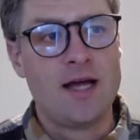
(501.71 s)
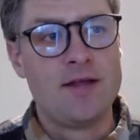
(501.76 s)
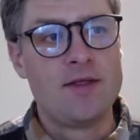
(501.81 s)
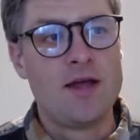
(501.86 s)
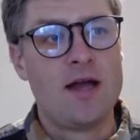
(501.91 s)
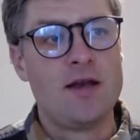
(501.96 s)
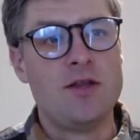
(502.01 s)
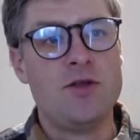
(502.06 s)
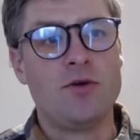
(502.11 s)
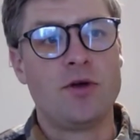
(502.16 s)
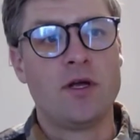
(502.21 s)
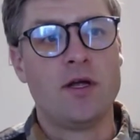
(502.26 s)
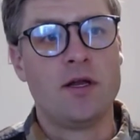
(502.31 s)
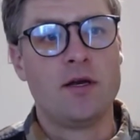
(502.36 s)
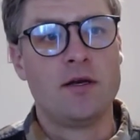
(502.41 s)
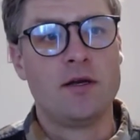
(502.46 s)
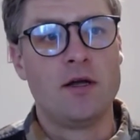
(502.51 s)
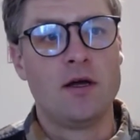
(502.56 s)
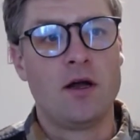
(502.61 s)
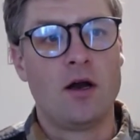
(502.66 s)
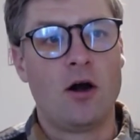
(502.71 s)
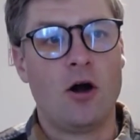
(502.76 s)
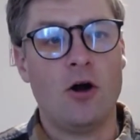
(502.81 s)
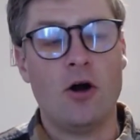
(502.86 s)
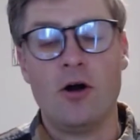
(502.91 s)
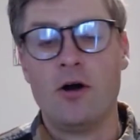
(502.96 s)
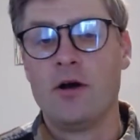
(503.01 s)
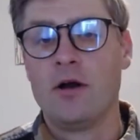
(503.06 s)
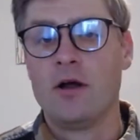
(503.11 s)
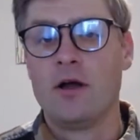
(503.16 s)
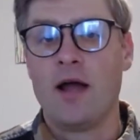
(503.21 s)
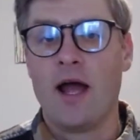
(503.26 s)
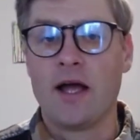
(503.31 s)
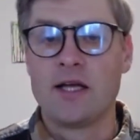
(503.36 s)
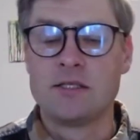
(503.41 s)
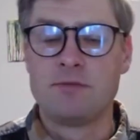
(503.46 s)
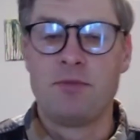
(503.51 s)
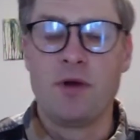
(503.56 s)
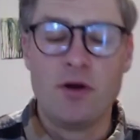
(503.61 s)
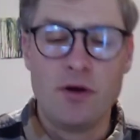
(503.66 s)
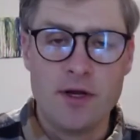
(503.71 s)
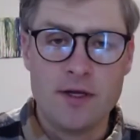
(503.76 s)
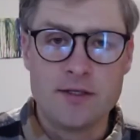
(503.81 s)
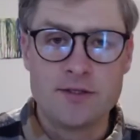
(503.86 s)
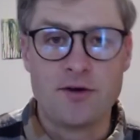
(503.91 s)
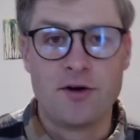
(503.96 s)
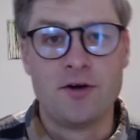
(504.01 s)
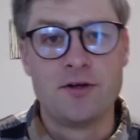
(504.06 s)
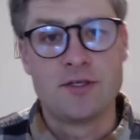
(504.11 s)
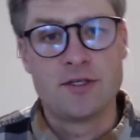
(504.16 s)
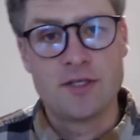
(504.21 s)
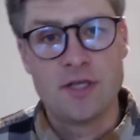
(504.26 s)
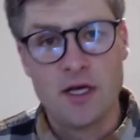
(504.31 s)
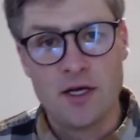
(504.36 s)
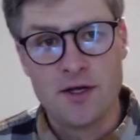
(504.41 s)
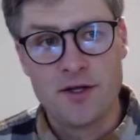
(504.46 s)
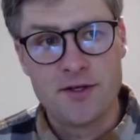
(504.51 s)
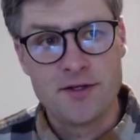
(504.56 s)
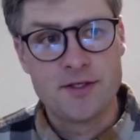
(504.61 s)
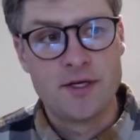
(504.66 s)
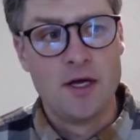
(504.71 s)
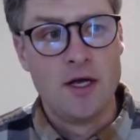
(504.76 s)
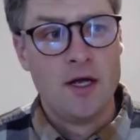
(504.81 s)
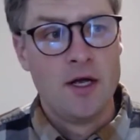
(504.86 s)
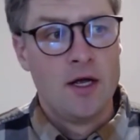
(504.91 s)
and then you can earn experience, earn skills.